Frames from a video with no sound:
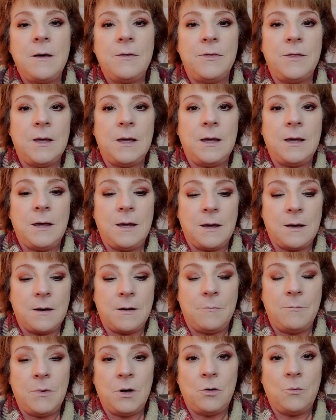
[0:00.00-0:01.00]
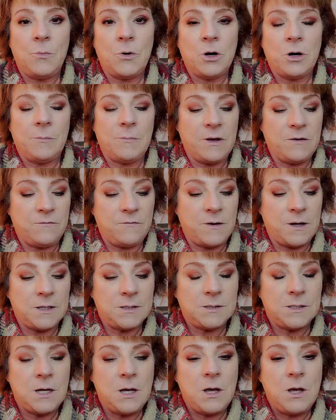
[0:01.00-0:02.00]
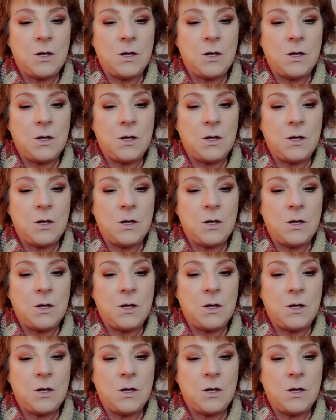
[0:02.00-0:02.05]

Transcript: the middle part of my face.